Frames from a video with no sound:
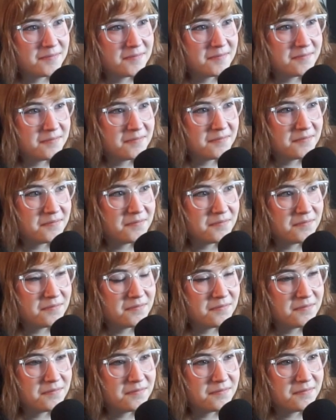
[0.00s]

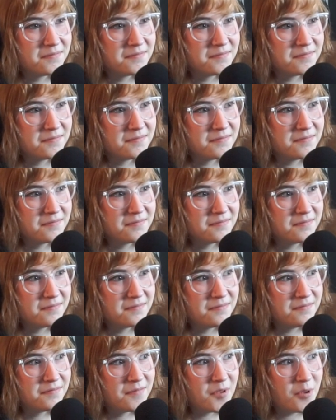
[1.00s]

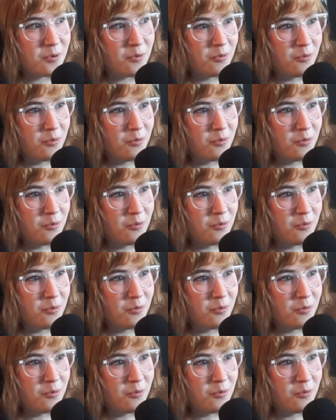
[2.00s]
No one is speaking in this clip.